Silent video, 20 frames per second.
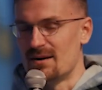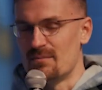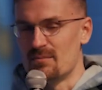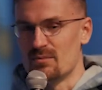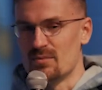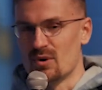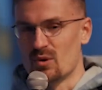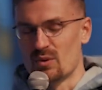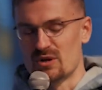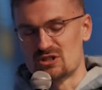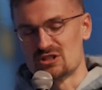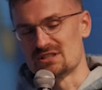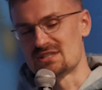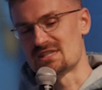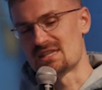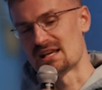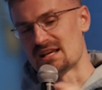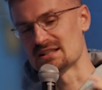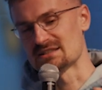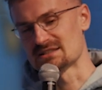which is
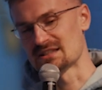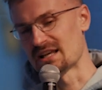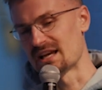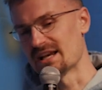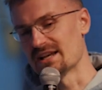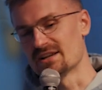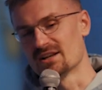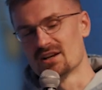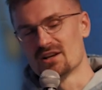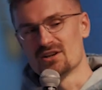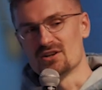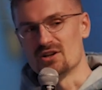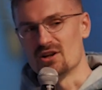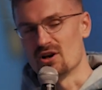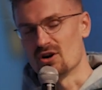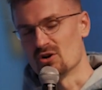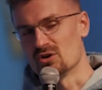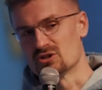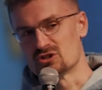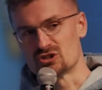things like,
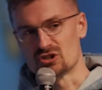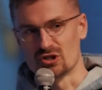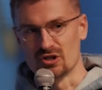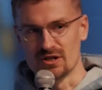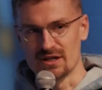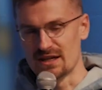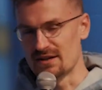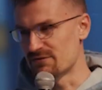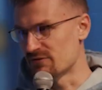surety